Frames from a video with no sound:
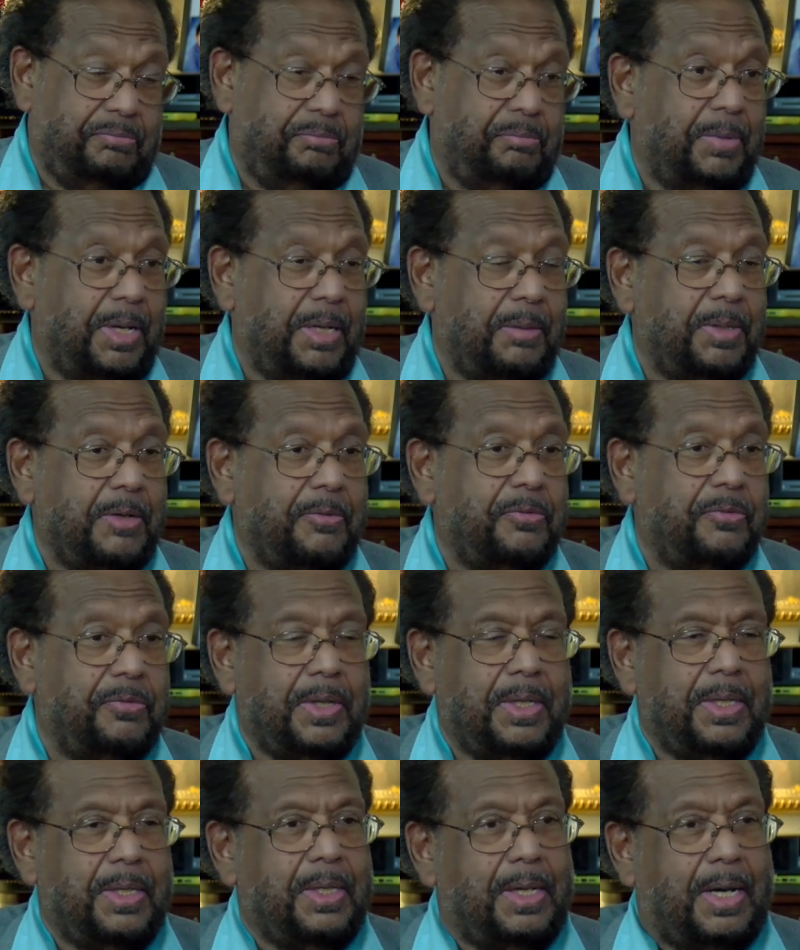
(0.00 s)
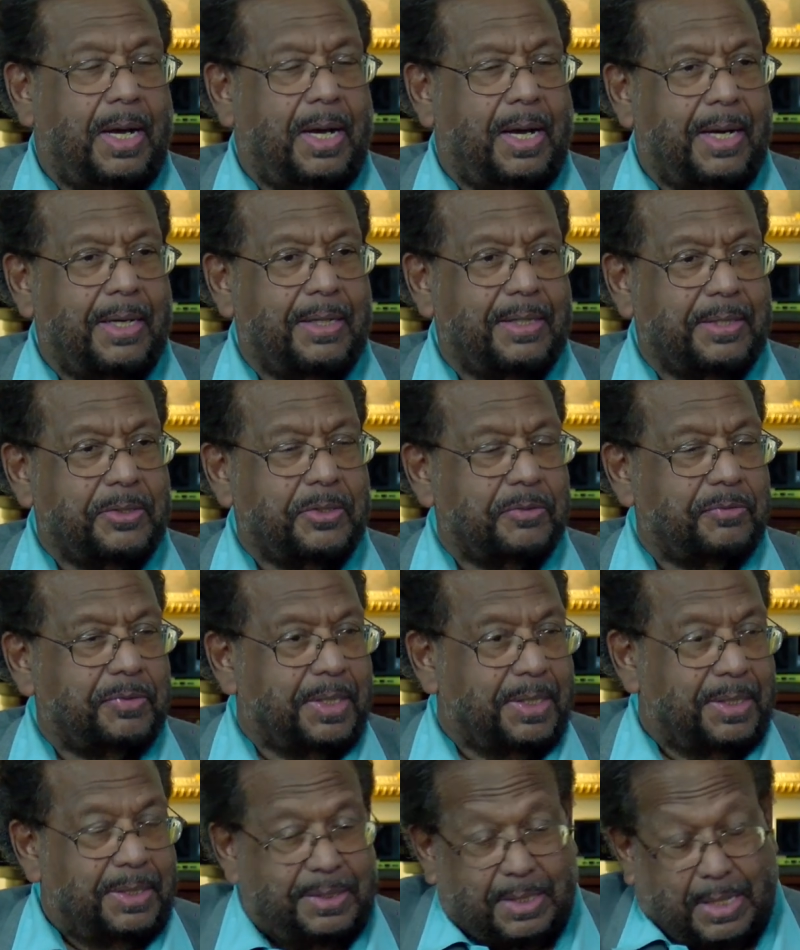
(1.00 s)
maybe hundreds of
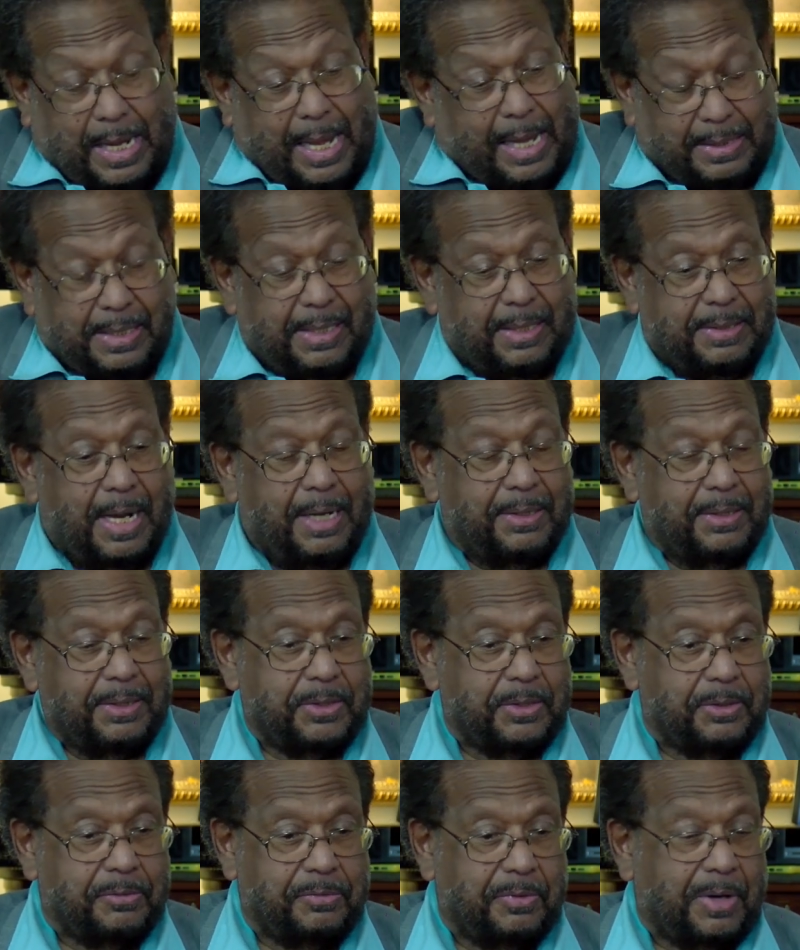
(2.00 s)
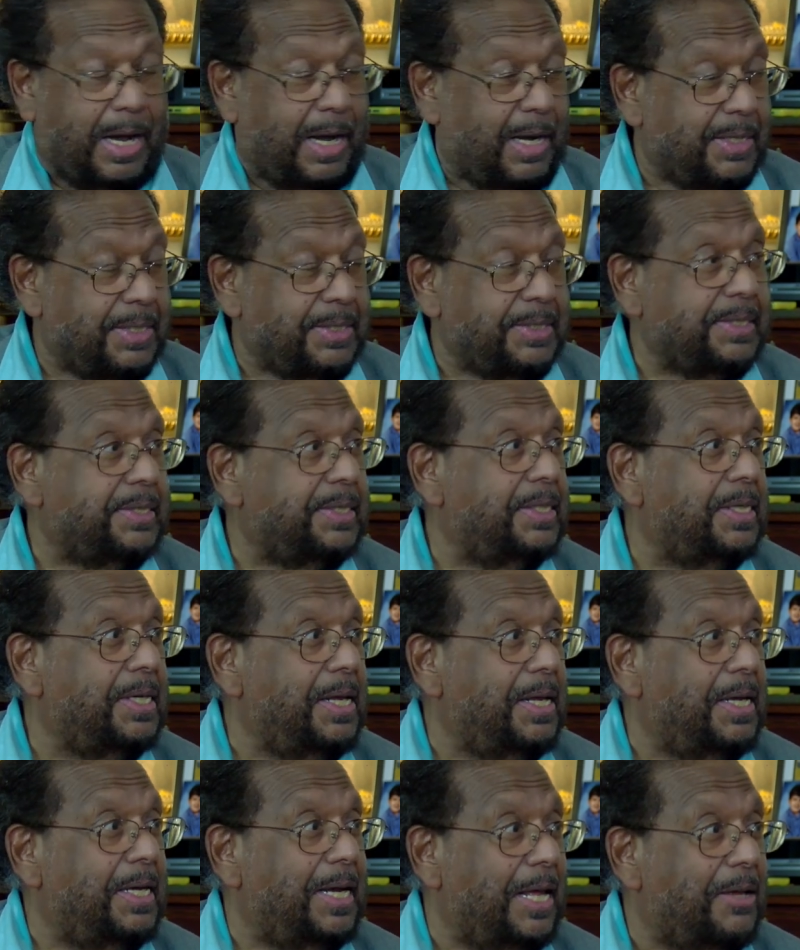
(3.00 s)
years, at least hundreds of hours
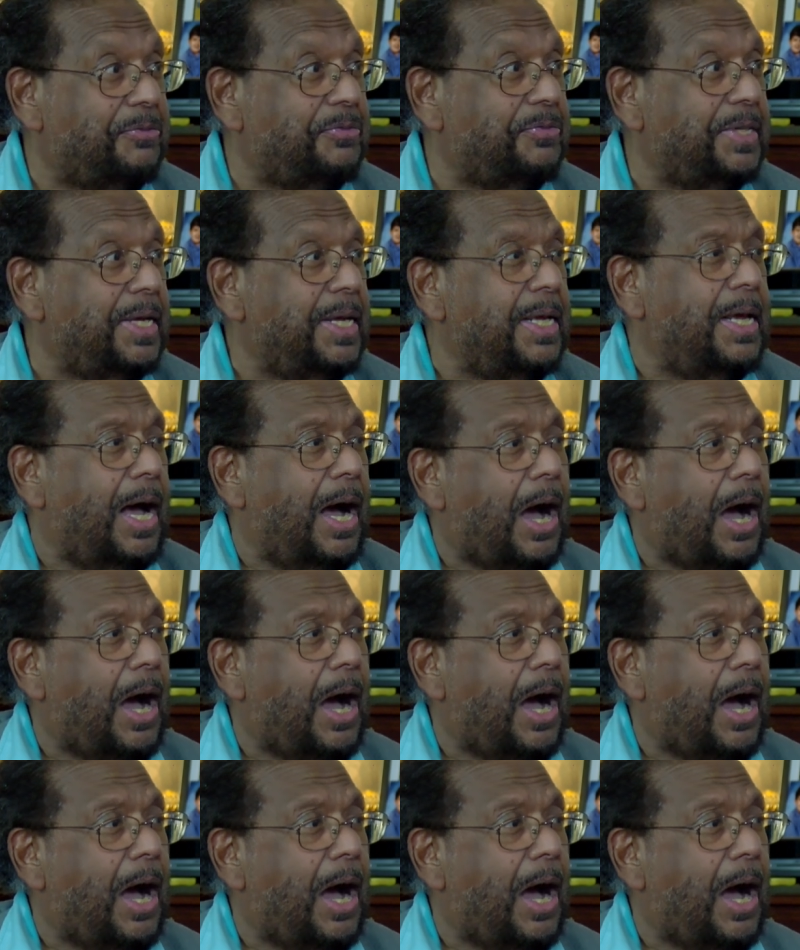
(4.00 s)
left.